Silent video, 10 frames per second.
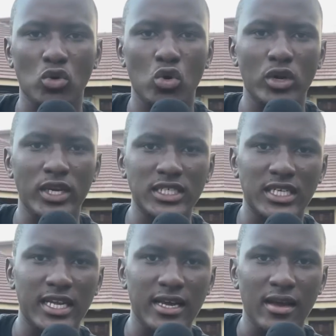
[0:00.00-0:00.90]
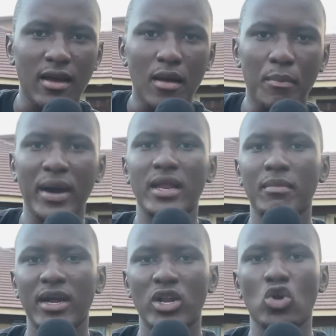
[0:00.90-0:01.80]
conditioning, but he
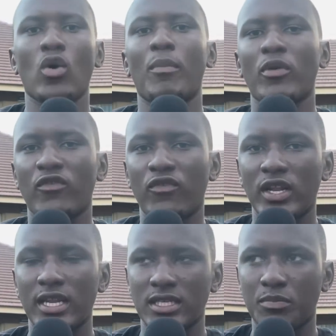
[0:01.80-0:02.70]
might know about fitness.